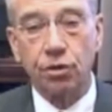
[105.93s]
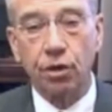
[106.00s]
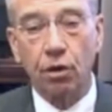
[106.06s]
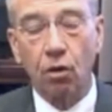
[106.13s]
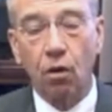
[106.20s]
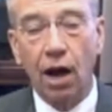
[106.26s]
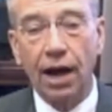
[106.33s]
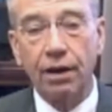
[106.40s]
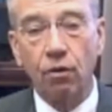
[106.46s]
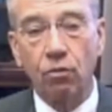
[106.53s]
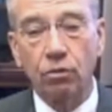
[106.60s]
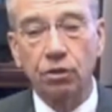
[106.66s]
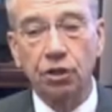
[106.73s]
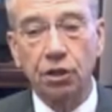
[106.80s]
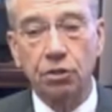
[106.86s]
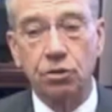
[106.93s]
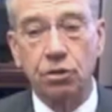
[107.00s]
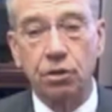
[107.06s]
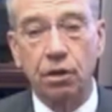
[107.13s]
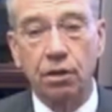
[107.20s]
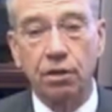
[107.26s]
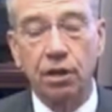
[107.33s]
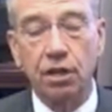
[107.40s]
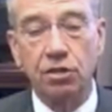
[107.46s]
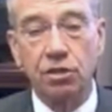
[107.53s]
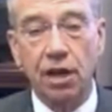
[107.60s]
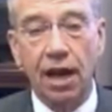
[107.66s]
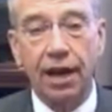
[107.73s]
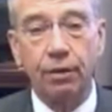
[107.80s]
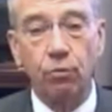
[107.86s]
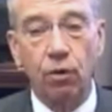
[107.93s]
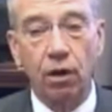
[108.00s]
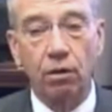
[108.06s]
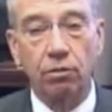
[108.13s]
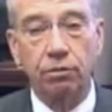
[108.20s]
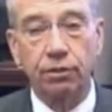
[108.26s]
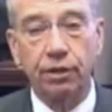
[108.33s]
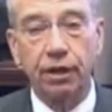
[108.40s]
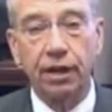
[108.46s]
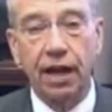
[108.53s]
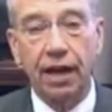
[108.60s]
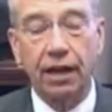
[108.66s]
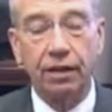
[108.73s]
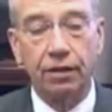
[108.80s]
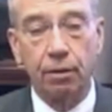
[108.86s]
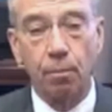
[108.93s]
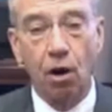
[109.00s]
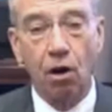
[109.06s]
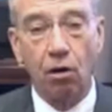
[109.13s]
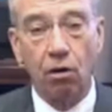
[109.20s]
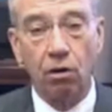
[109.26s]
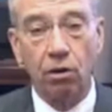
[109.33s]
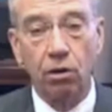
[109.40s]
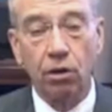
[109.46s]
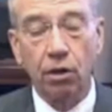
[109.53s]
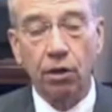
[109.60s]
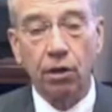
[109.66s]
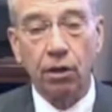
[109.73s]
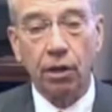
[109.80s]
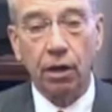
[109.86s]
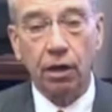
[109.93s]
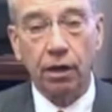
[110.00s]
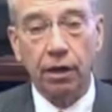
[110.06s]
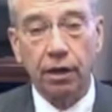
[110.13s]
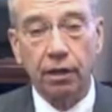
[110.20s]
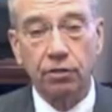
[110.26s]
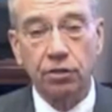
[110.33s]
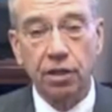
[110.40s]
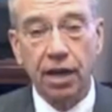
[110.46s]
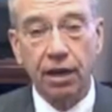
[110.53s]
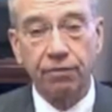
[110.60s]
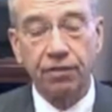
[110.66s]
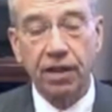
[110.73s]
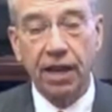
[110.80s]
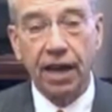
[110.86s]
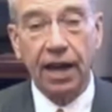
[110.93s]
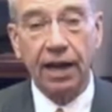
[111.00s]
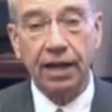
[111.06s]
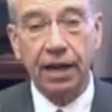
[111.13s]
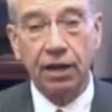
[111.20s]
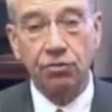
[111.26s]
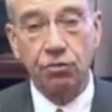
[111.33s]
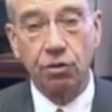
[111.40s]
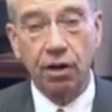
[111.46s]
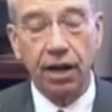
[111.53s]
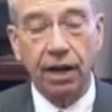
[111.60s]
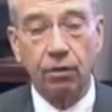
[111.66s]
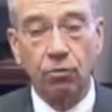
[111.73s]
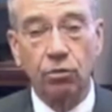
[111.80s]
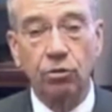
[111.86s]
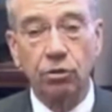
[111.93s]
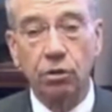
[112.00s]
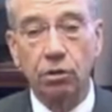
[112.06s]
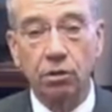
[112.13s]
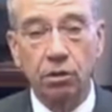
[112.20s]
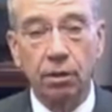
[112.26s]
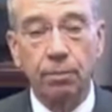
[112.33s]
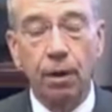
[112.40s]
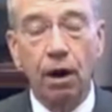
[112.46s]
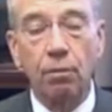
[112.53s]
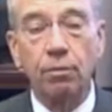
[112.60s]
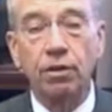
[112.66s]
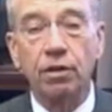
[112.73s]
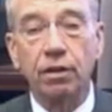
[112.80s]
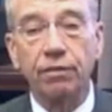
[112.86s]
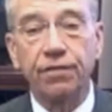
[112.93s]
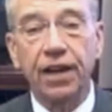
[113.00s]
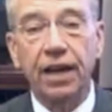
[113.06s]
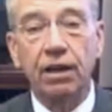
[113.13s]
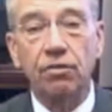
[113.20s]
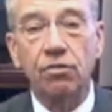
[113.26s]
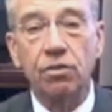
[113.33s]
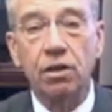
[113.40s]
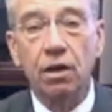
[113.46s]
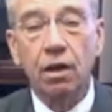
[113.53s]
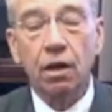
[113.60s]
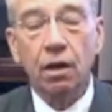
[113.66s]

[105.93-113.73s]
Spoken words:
You know, I don't just decide, well, today, tomorrow, it's the FDA, yesterday it was the Department of Defense.